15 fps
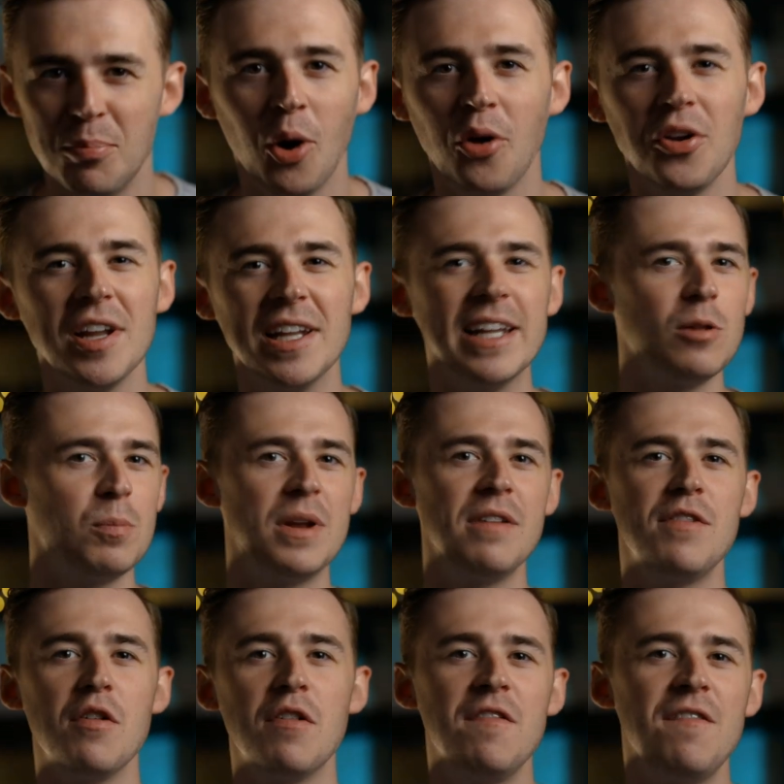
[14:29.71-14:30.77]
put on a little bit
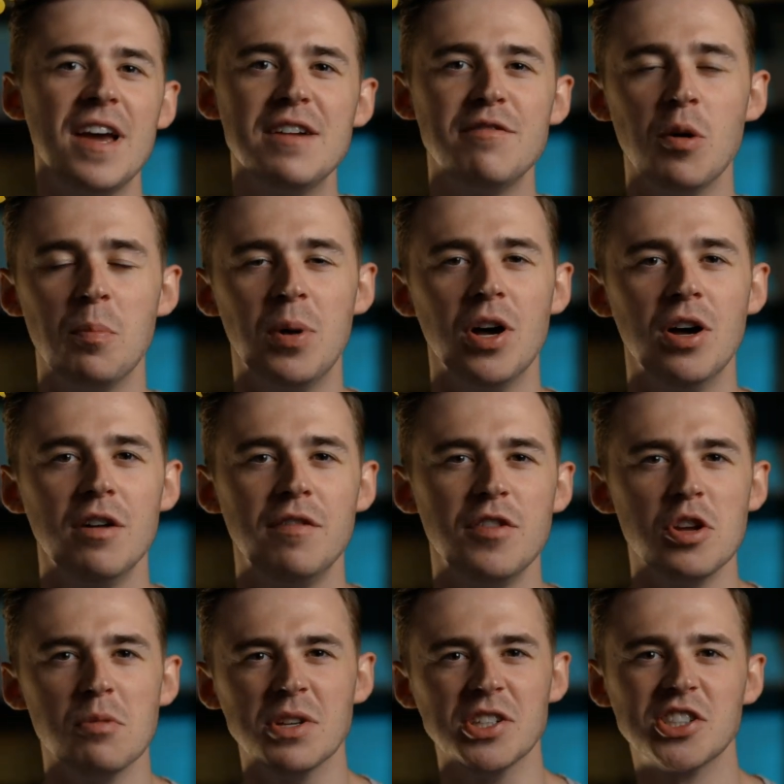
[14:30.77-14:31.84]
of your favourite
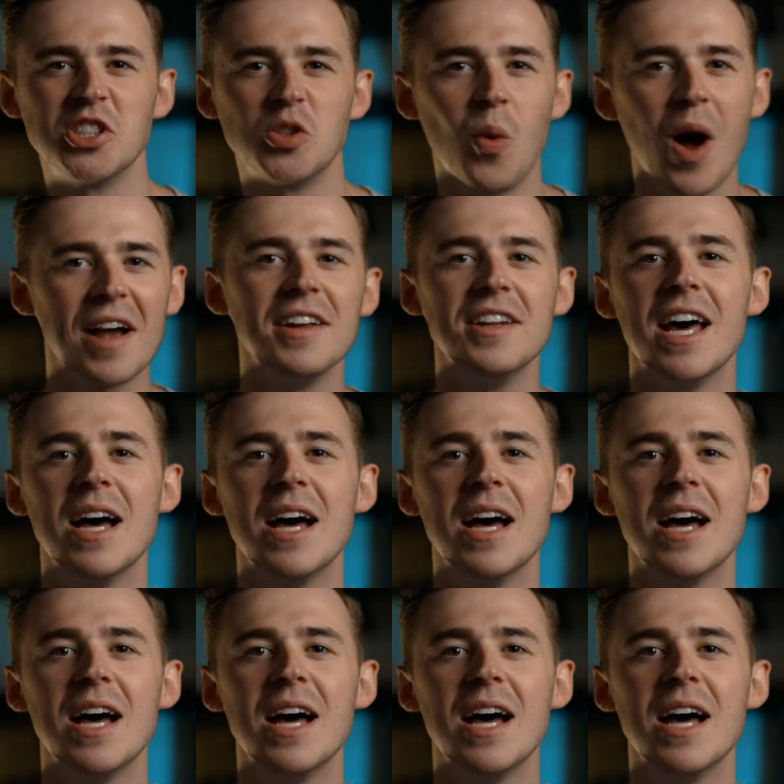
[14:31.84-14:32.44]
perfume and swagger